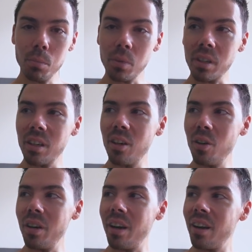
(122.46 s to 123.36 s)
It's like,
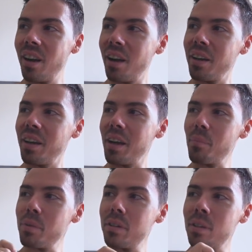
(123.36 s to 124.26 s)
oh, I
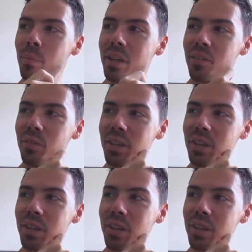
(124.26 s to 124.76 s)
happen to make